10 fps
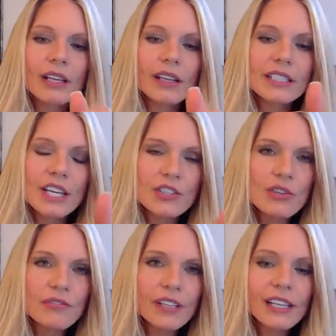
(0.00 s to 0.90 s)

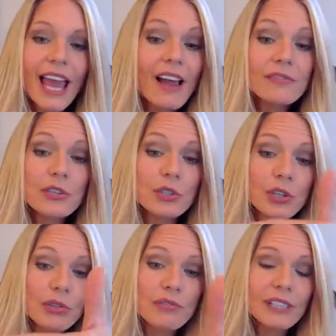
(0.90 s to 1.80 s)
DenSureFit, after
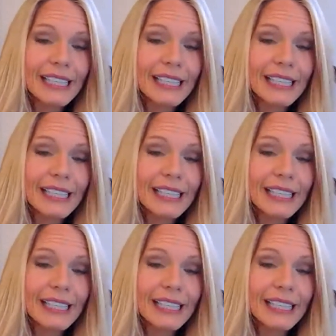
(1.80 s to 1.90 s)
you've